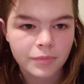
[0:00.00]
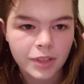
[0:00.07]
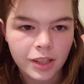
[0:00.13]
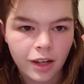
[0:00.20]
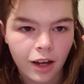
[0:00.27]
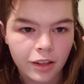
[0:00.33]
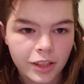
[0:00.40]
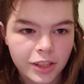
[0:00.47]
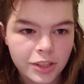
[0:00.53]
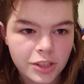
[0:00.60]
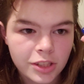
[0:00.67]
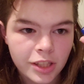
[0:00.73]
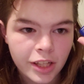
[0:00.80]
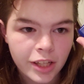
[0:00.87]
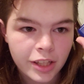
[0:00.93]

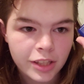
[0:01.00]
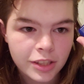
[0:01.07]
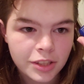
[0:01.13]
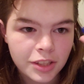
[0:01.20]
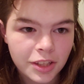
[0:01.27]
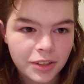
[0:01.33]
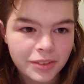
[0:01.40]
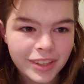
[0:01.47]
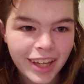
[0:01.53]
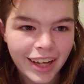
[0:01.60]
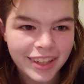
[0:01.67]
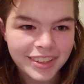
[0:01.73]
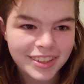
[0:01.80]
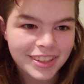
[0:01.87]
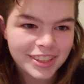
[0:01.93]
college. So yeah,
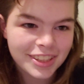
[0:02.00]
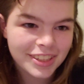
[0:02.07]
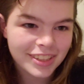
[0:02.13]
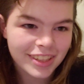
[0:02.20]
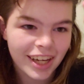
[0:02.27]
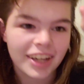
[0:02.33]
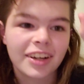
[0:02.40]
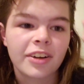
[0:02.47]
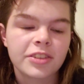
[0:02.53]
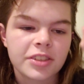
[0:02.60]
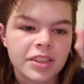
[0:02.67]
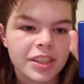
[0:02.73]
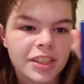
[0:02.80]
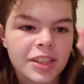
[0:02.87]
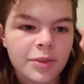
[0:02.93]

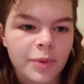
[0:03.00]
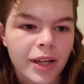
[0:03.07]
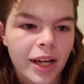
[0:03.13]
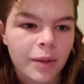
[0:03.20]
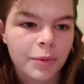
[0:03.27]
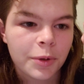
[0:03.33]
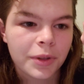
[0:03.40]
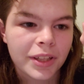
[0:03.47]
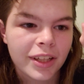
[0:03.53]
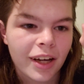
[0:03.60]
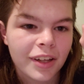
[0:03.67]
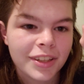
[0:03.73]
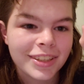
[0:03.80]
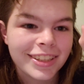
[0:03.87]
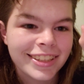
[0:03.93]
this is where I'm going to
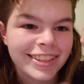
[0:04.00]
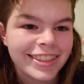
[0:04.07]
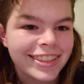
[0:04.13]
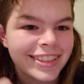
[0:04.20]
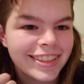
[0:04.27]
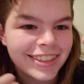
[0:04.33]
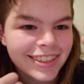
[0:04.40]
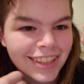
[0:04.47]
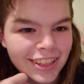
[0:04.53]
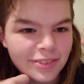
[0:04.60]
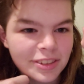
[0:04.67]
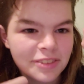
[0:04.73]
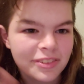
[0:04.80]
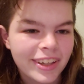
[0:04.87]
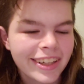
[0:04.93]
college. So that's
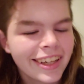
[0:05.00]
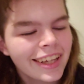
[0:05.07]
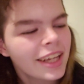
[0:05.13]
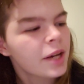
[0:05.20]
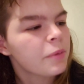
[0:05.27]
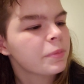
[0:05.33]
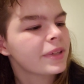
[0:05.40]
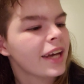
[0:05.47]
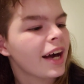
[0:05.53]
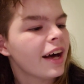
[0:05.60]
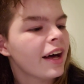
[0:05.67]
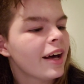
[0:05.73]
really fun. But yeah,